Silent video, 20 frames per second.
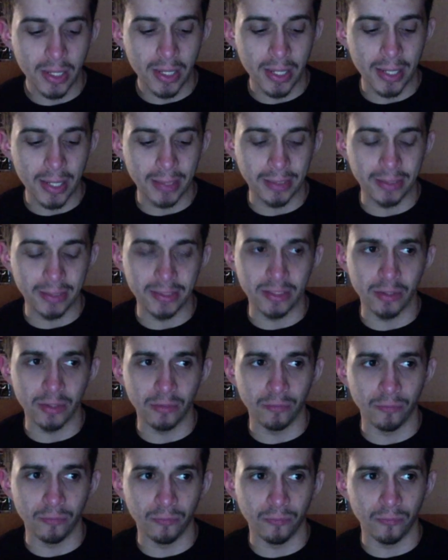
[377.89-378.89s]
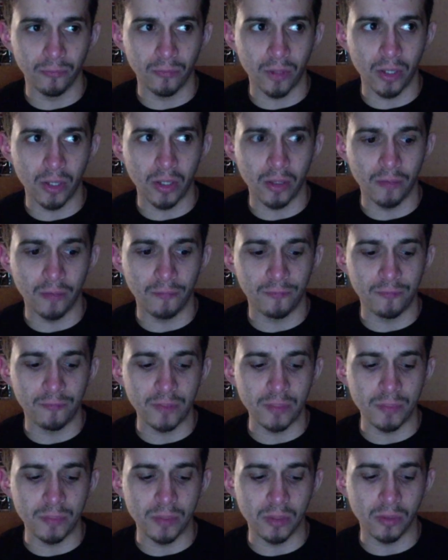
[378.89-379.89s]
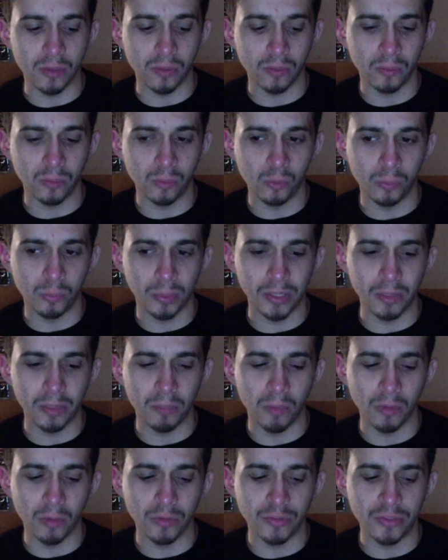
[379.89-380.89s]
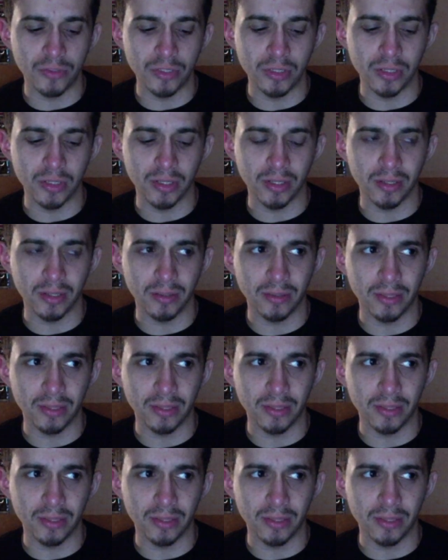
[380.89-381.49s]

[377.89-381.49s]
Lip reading: And then the other female who played Marcia,